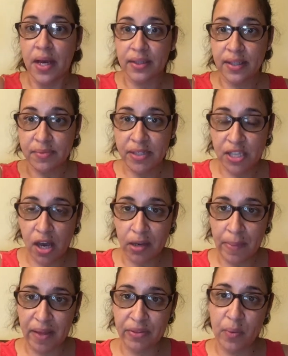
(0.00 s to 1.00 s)
Let me talk
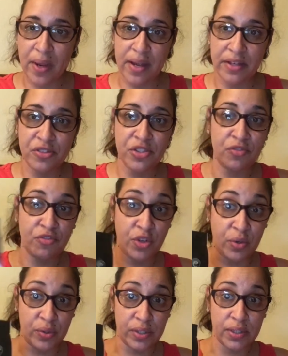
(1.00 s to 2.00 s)
about the way I use
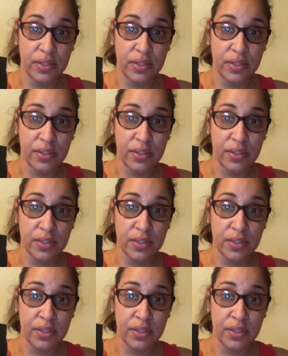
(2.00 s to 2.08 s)
food.